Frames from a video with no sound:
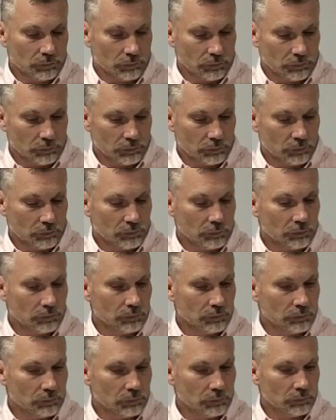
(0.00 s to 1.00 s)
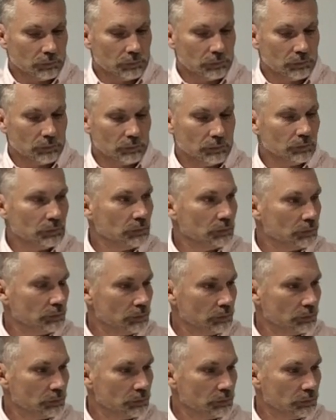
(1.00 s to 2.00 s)

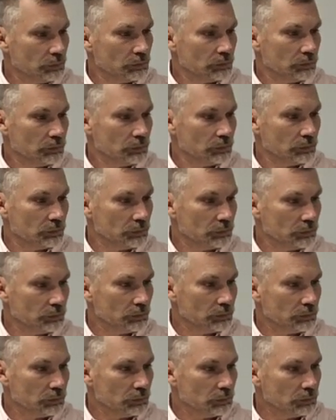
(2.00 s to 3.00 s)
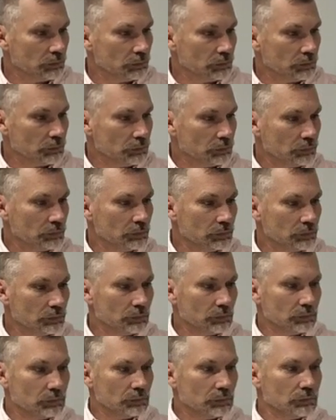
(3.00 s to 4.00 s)

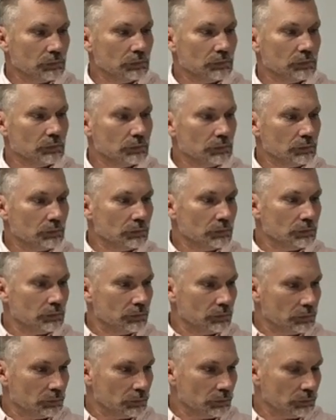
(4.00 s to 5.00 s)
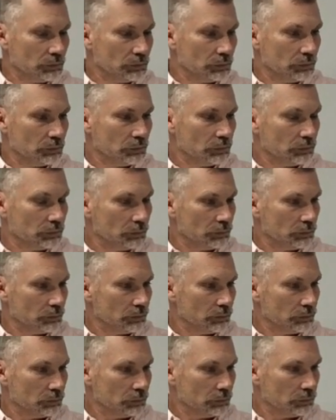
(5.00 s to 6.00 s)

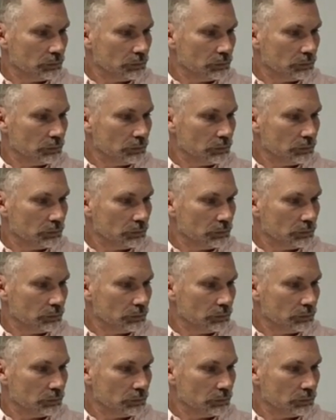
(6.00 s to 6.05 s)
The person shown says nothing.